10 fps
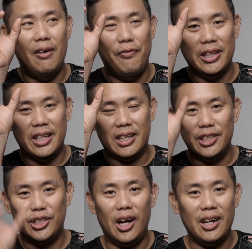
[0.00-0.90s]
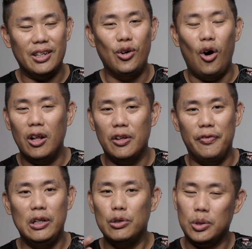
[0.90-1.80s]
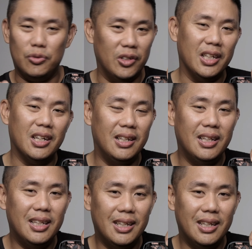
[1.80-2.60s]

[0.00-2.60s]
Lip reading: vertical shot, so all the videos was vertical.